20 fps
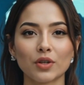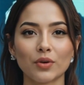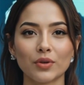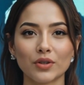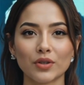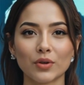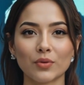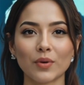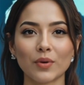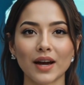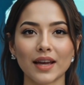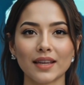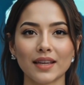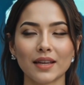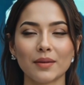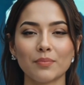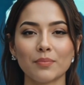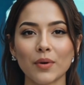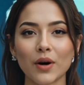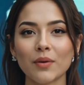showing your brand
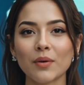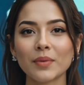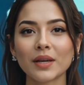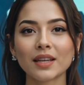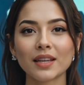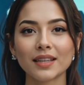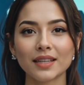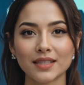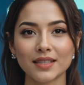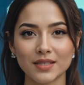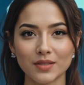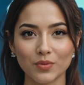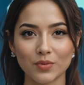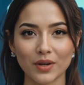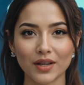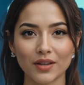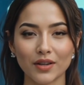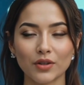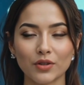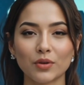name permanently
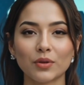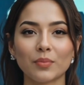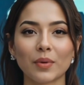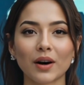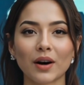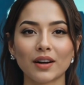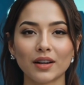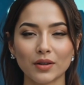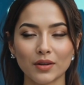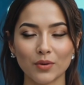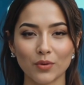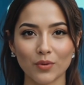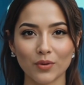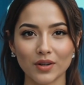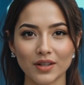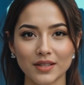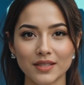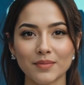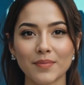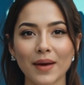displayed on your product
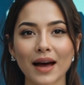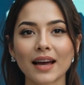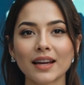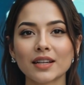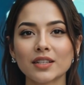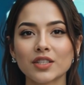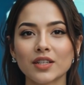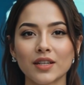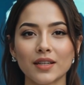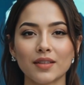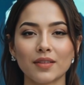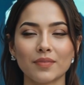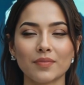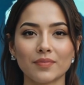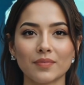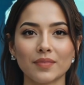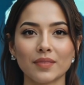or its packaging.